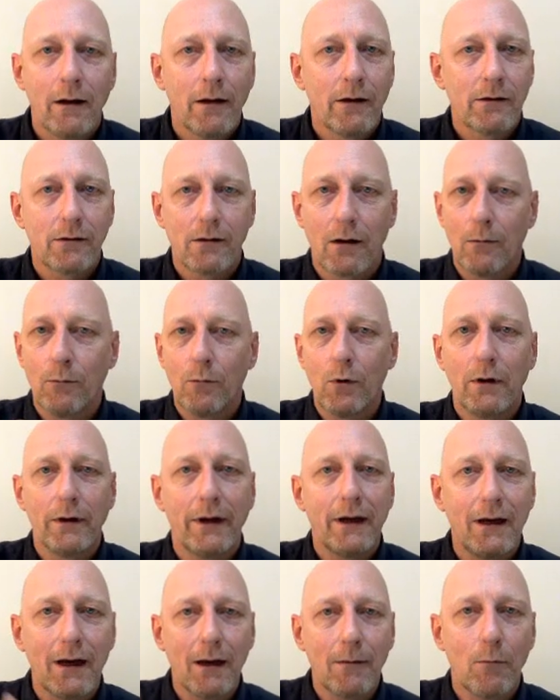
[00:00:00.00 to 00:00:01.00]
Some will
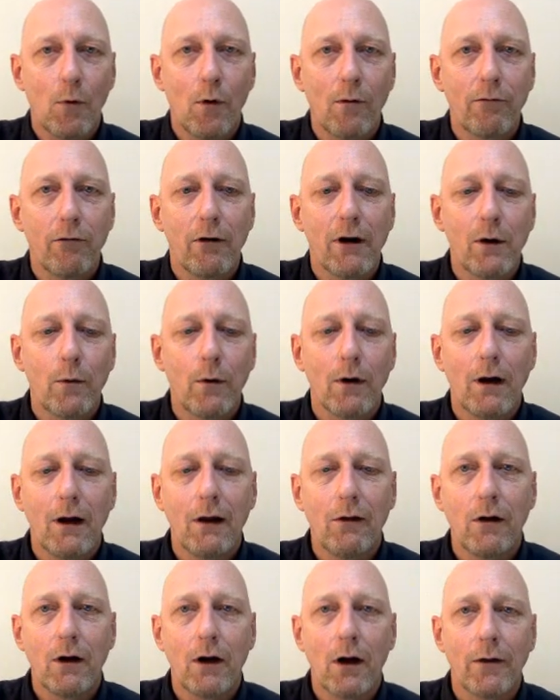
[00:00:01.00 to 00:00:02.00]
need it more frequently than